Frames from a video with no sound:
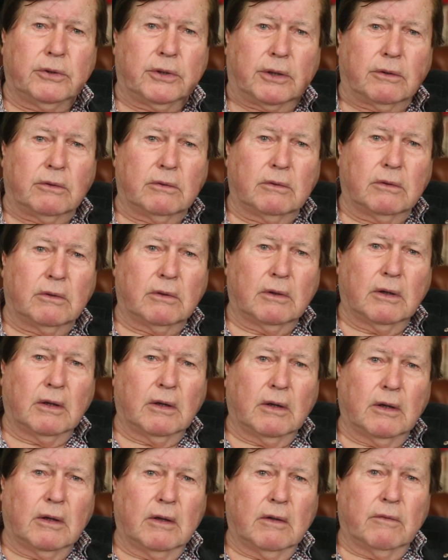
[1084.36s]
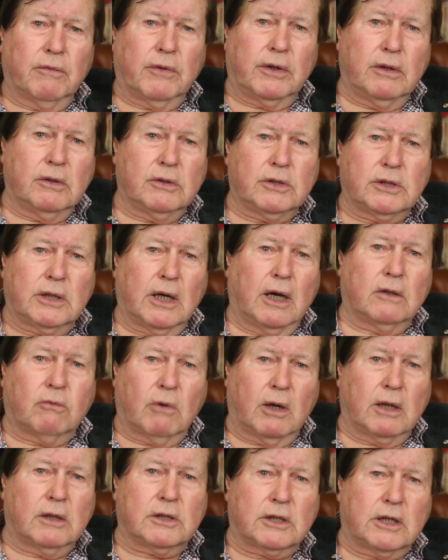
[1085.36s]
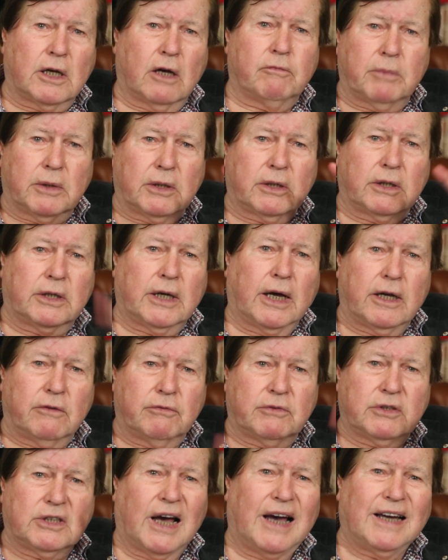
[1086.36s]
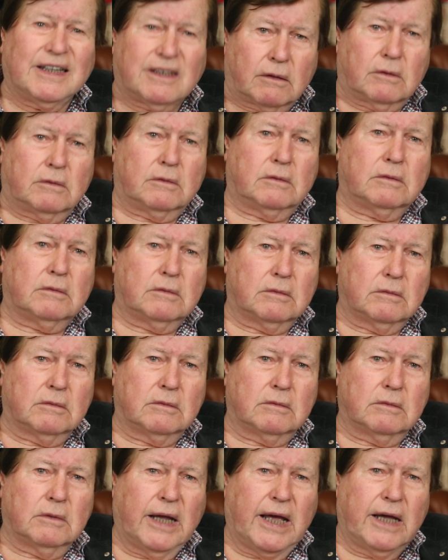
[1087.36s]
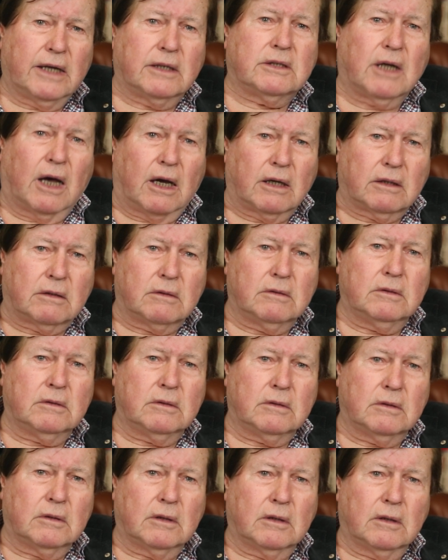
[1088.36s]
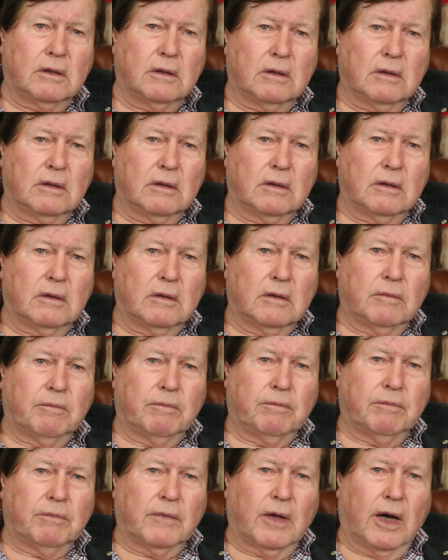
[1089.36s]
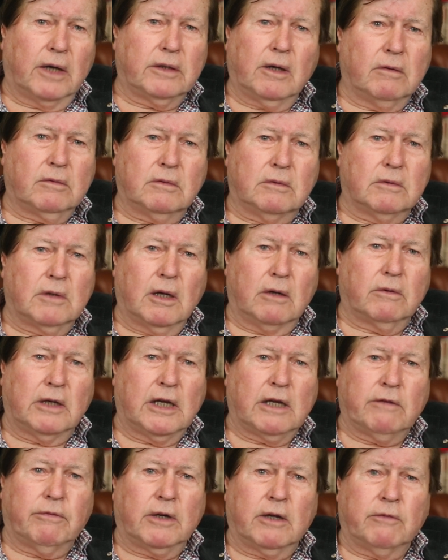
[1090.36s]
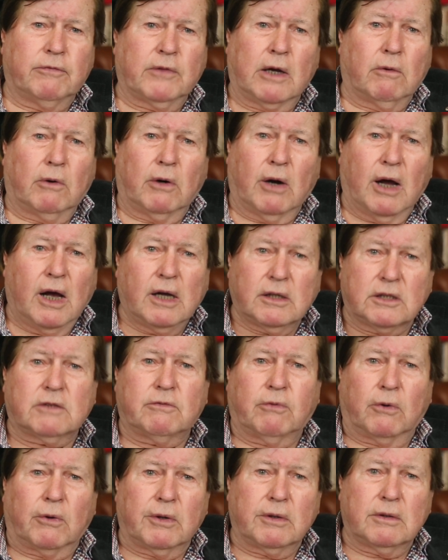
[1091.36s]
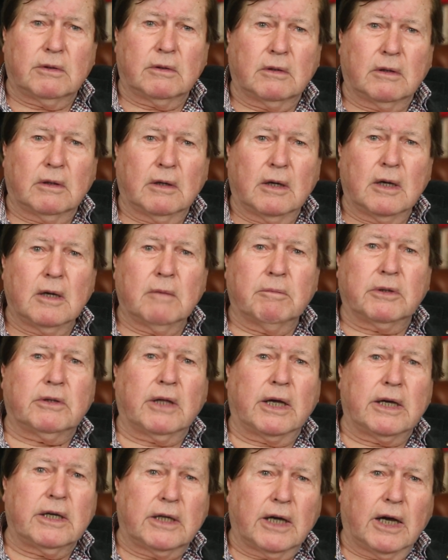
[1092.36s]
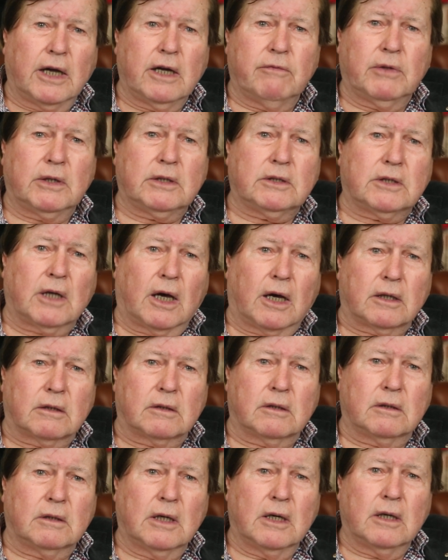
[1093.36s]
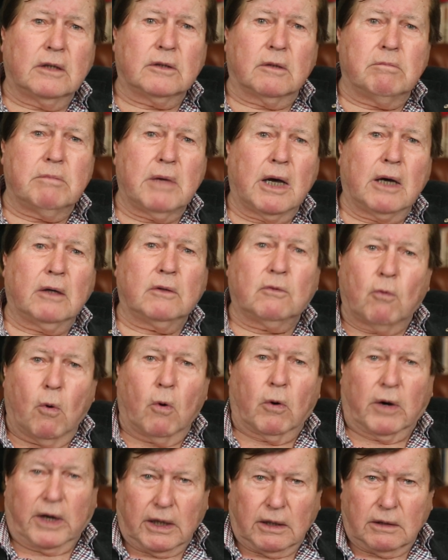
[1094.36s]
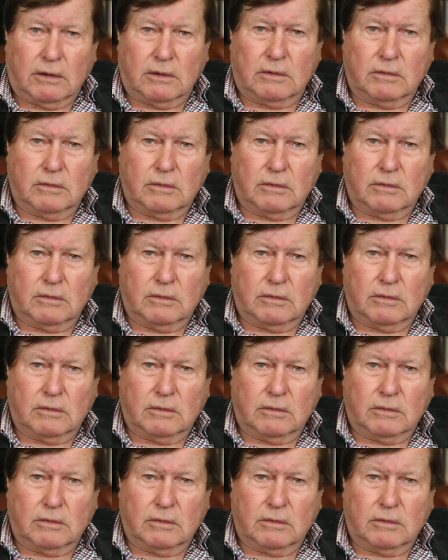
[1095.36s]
you, the New South Wales government gave title, land title. I don't know even if they were asked for it, but they gave the title to Mount Warning